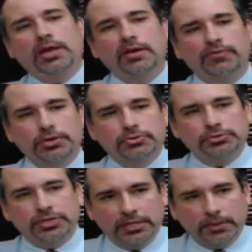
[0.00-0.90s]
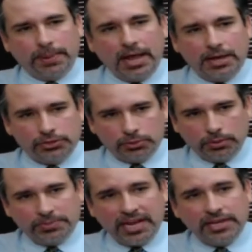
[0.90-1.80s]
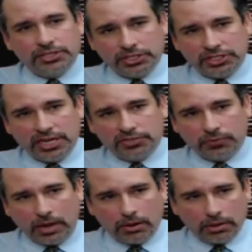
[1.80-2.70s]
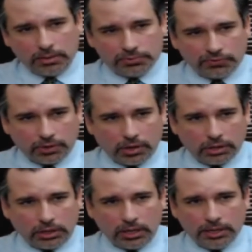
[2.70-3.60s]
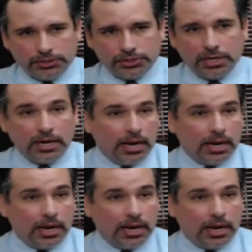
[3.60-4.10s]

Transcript: we have used in the past to obtain successful outcomes for our clients